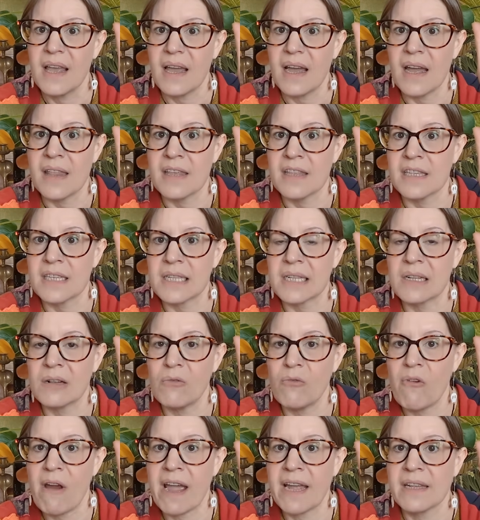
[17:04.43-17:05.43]
and then there's little
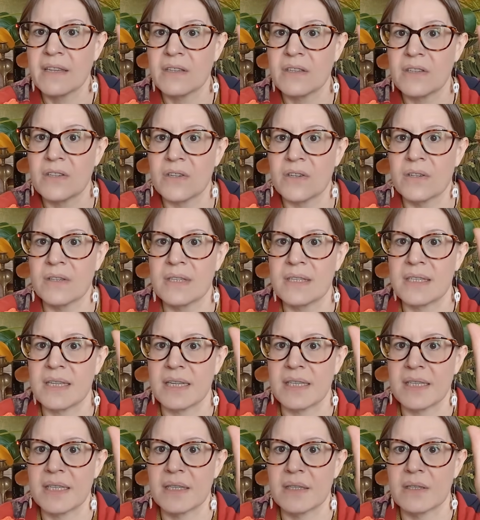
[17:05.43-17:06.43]
rhinestones
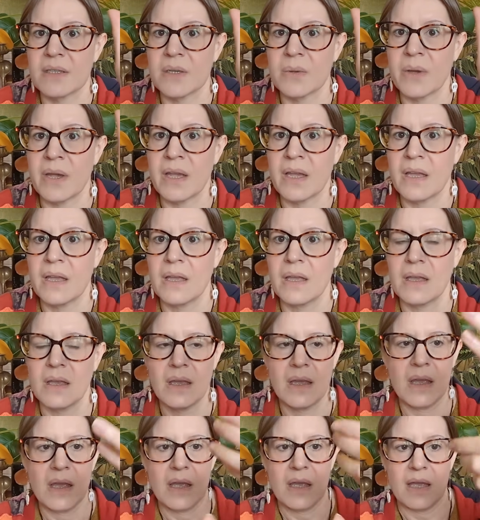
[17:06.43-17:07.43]
set into it.
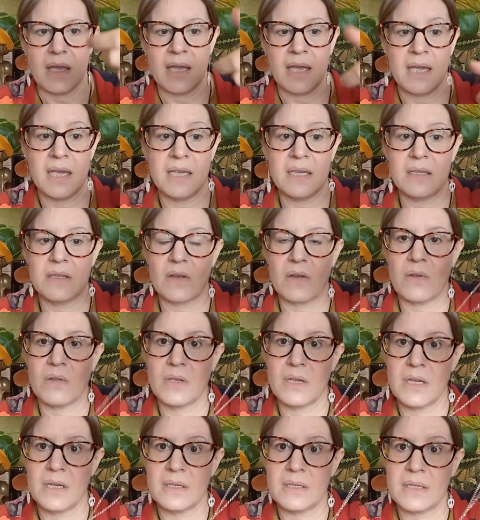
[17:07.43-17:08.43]
It is on
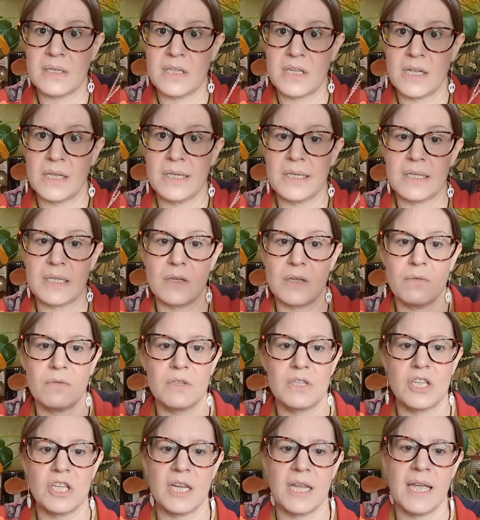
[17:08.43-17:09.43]
a sterling silver
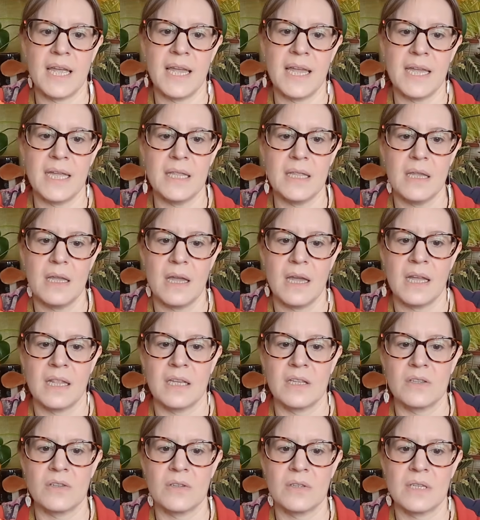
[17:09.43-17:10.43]
chain, and
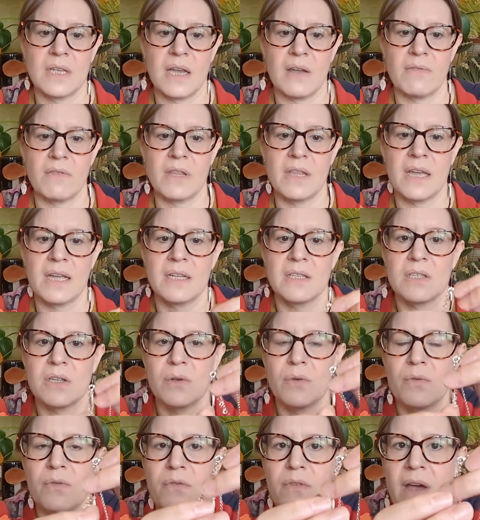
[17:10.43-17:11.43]
it does have the
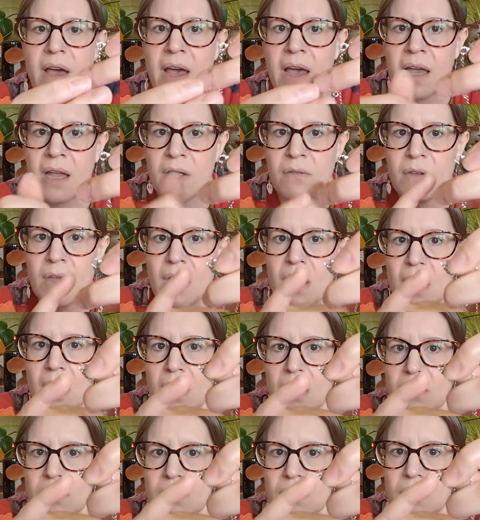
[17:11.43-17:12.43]
925
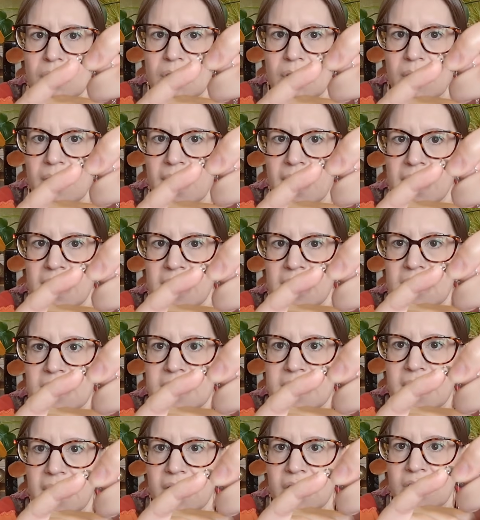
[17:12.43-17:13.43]
just on that little
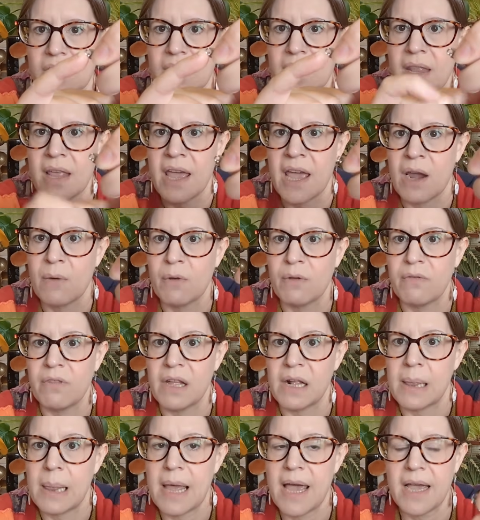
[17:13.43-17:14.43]
section there of the
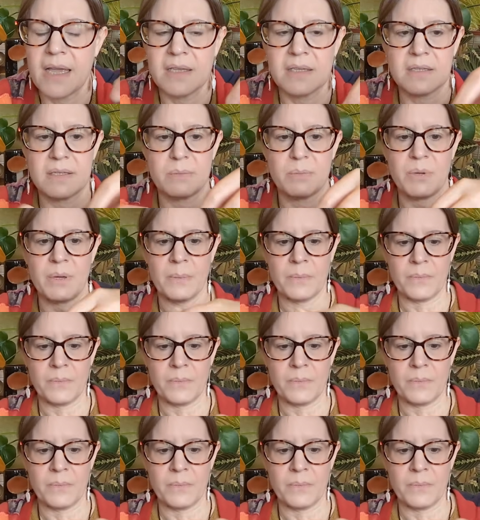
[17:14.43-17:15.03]
clasp.